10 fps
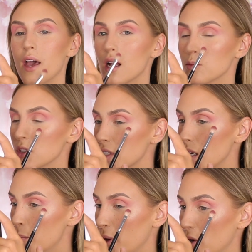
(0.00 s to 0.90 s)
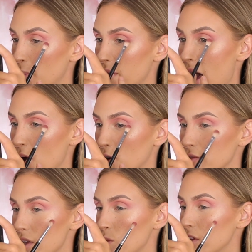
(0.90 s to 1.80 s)
and I'm just gonna build up the outer
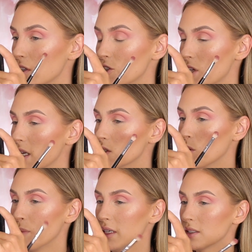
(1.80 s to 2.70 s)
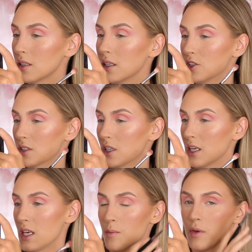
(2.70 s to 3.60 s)
V with this shade, so I'm basically just
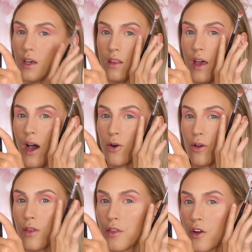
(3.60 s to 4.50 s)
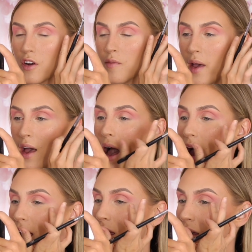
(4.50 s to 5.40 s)
gonna keep it in the outer third of my
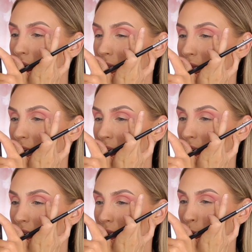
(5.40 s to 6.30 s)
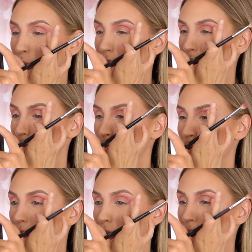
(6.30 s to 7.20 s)
eye and then bring it
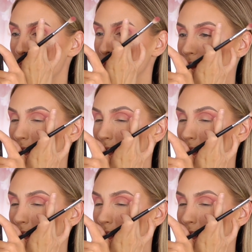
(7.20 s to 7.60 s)
more up